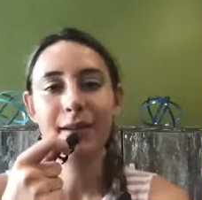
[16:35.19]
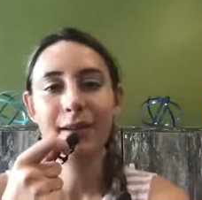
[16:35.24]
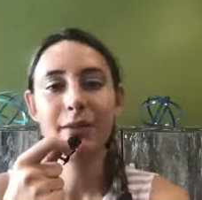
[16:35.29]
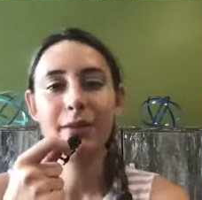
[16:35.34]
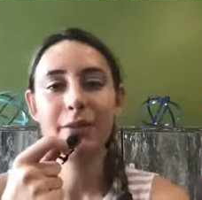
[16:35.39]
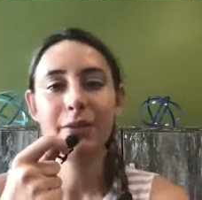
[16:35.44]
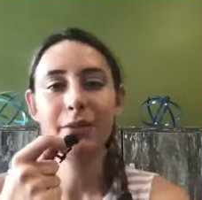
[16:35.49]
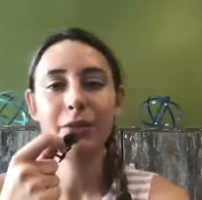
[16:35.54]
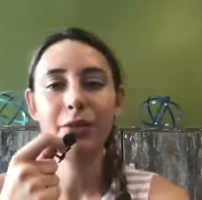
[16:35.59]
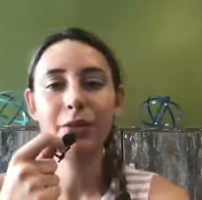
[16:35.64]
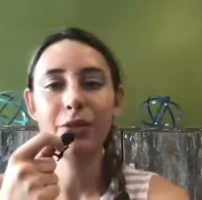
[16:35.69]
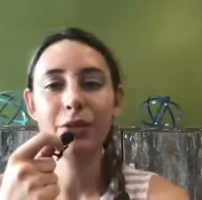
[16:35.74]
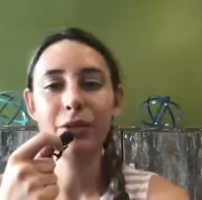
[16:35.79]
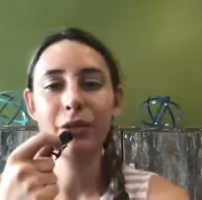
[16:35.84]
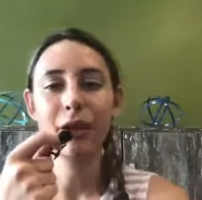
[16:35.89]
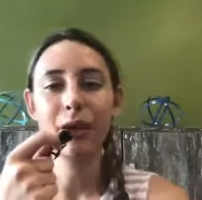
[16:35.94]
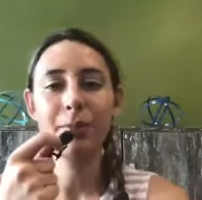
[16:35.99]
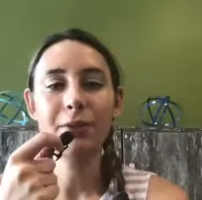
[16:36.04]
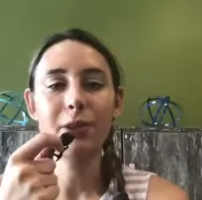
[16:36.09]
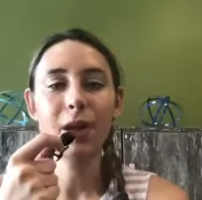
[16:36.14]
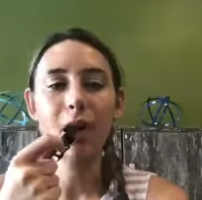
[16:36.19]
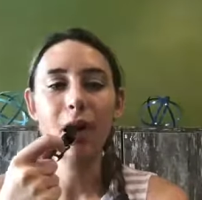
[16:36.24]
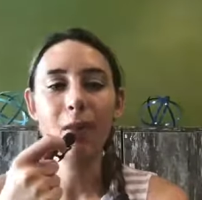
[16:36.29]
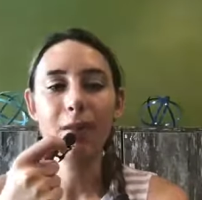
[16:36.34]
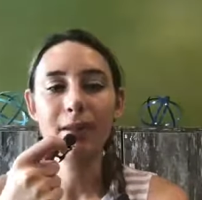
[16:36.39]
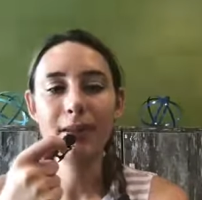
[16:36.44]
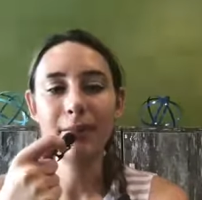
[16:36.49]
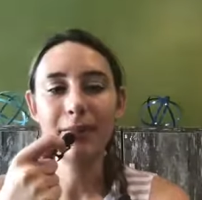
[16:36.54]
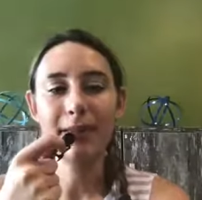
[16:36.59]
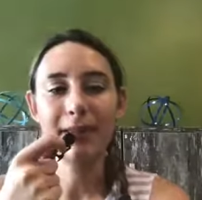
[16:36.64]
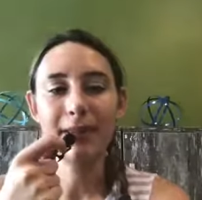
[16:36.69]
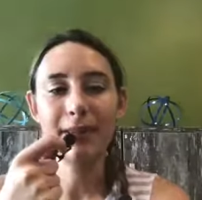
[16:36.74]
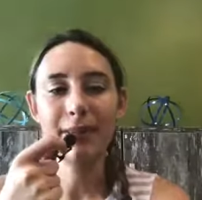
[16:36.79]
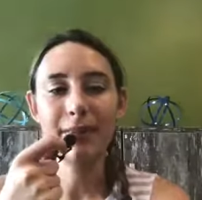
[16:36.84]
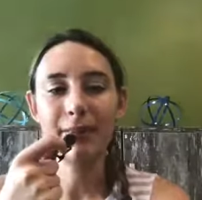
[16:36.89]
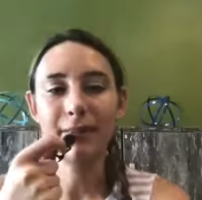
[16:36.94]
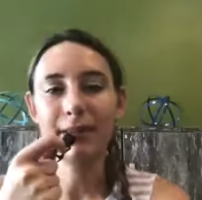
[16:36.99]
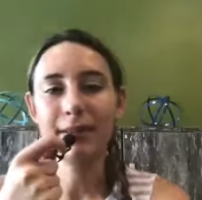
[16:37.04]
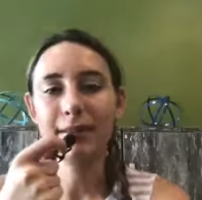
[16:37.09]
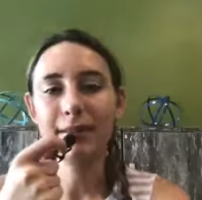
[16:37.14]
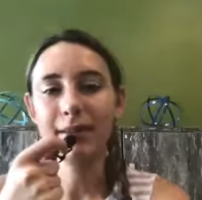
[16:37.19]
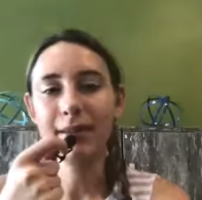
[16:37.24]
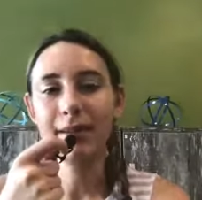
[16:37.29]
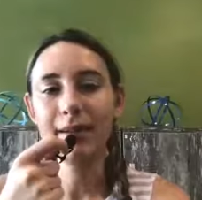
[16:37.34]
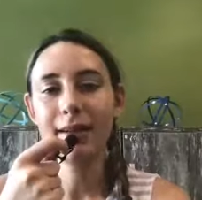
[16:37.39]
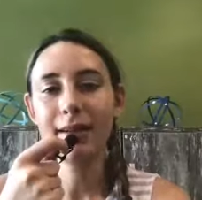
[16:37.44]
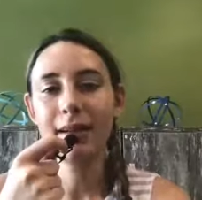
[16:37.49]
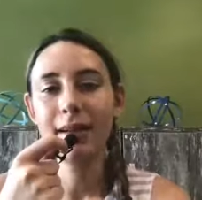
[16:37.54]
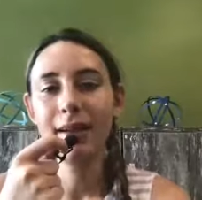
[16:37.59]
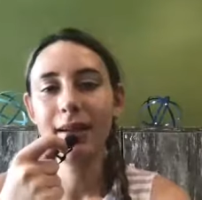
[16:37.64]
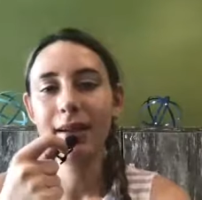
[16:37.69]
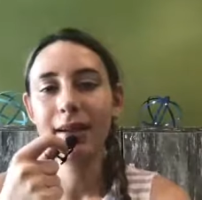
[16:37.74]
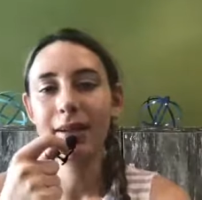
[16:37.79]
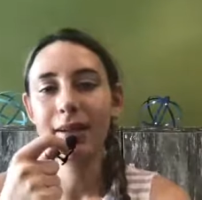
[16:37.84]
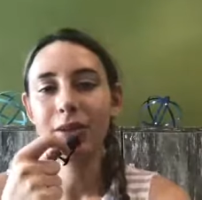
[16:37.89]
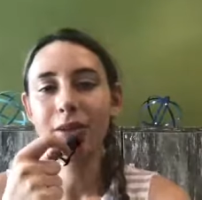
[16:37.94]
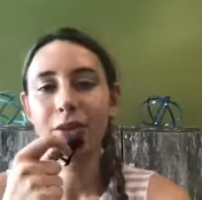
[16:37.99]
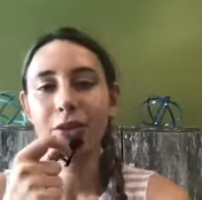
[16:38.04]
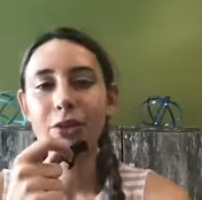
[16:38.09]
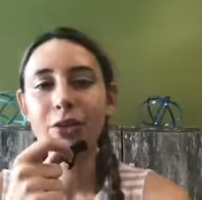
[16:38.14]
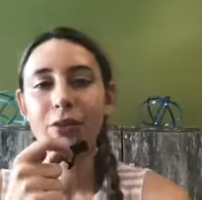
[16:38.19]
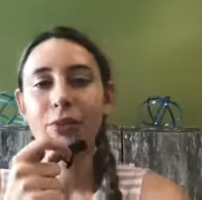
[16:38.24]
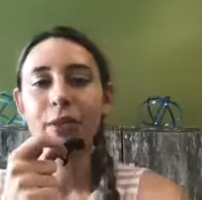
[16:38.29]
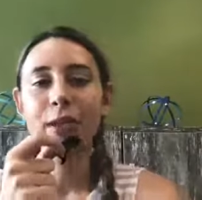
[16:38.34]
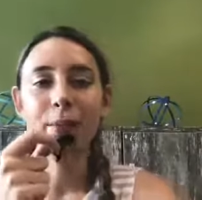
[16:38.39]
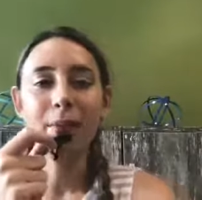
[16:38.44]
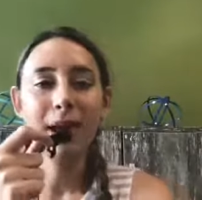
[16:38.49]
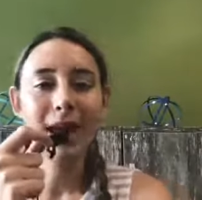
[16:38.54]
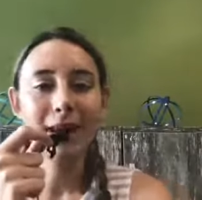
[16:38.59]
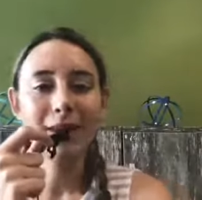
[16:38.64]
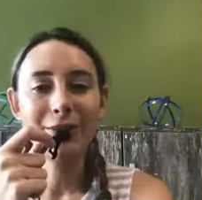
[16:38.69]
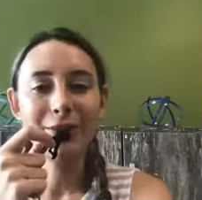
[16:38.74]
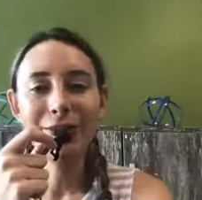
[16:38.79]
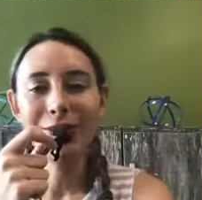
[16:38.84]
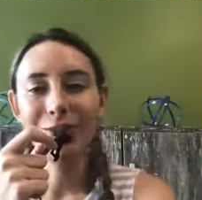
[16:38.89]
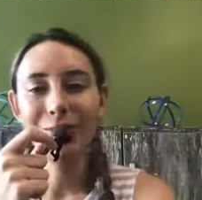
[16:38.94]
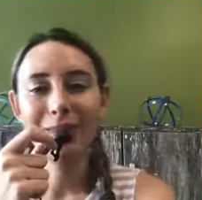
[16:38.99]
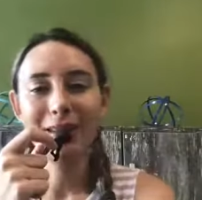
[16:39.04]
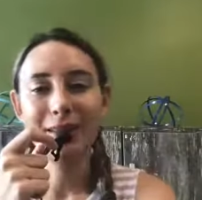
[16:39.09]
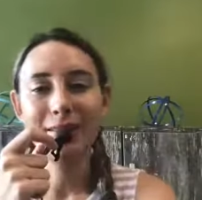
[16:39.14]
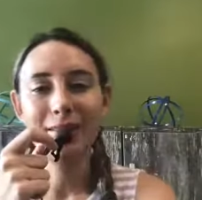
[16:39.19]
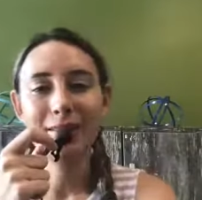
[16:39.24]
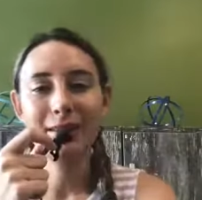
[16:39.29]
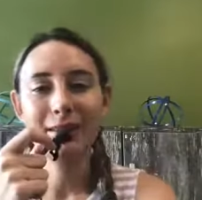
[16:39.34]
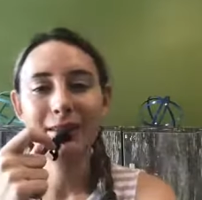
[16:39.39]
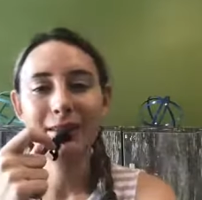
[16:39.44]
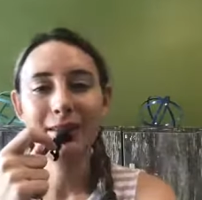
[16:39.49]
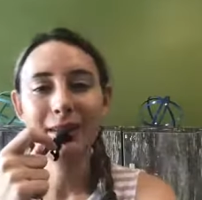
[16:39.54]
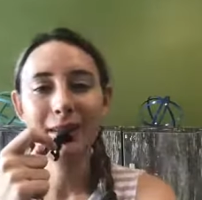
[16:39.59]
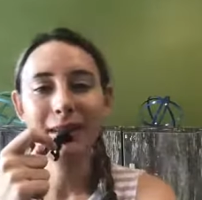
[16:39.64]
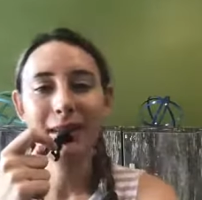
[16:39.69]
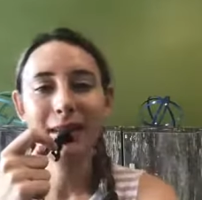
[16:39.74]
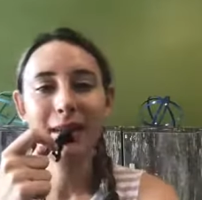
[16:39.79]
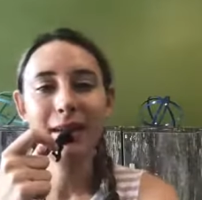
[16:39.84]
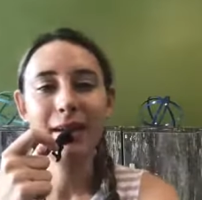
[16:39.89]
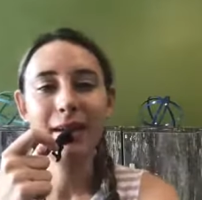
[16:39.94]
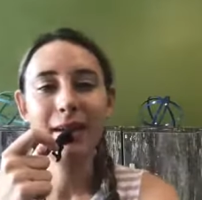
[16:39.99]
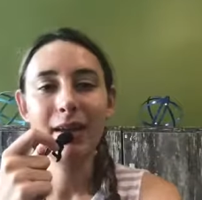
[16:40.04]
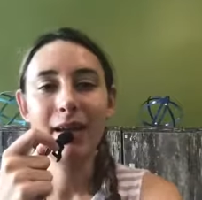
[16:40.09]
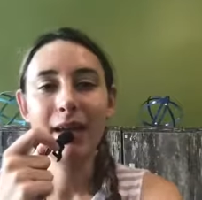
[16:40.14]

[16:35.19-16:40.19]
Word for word: So new jobs are always being invented, new career paths are being invented,